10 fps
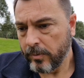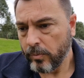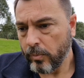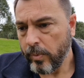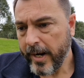
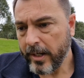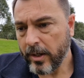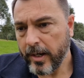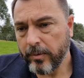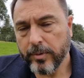When
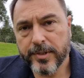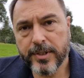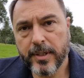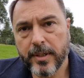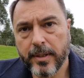I
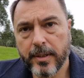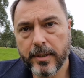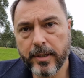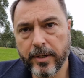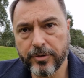was
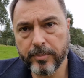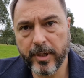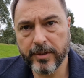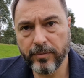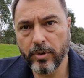going through my
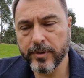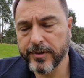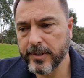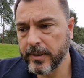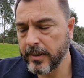divorce,